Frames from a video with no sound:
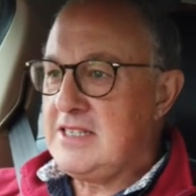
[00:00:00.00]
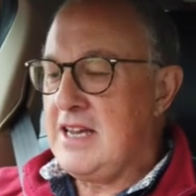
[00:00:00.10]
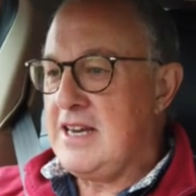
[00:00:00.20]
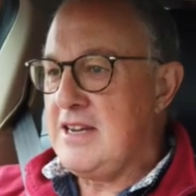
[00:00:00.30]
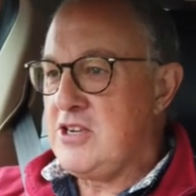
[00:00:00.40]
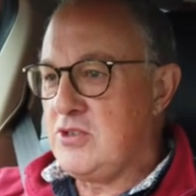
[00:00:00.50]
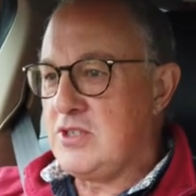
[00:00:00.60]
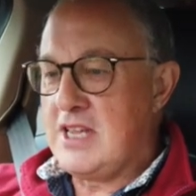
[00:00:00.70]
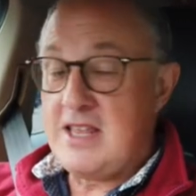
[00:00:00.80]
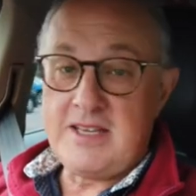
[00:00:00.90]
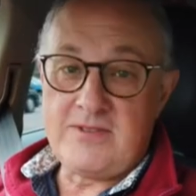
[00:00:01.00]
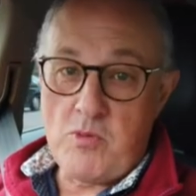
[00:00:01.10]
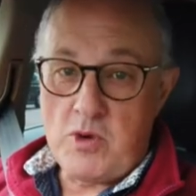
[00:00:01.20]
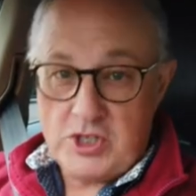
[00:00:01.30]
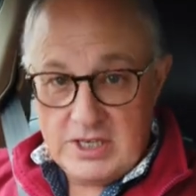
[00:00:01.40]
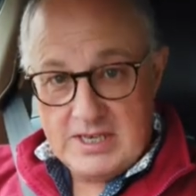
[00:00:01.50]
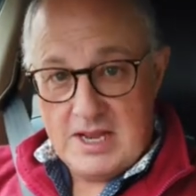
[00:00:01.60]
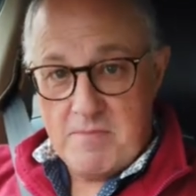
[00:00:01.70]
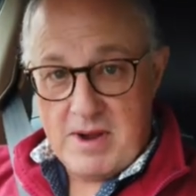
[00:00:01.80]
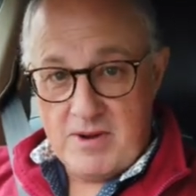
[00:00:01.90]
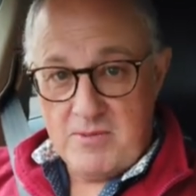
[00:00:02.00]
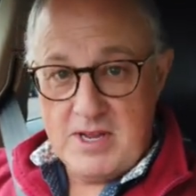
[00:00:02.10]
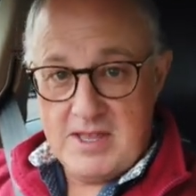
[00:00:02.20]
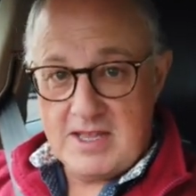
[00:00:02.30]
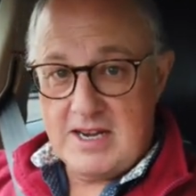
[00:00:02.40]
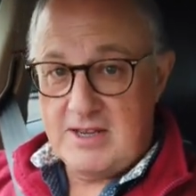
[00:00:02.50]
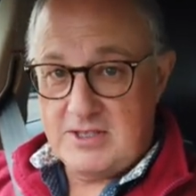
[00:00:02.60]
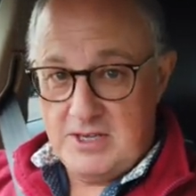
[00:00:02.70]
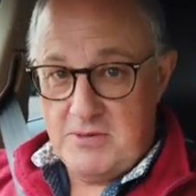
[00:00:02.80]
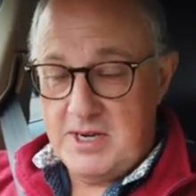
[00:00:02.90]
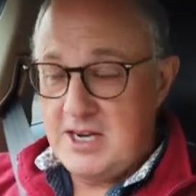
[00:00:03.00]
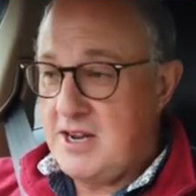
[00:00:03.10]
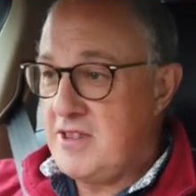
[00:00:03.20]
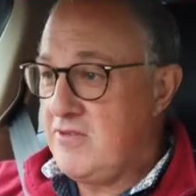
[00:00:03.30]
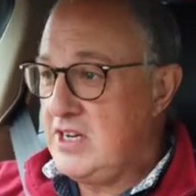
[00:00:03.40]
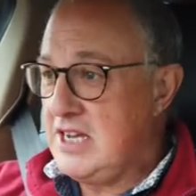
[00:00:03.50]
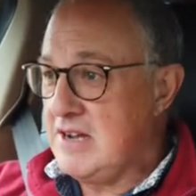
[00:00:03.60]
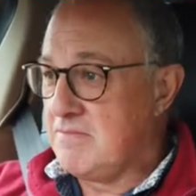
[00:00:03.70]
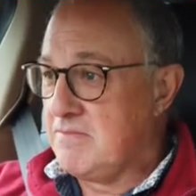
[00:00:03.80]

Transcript: and I shall say thanks for watching and bearing with, and I'll see you in another video.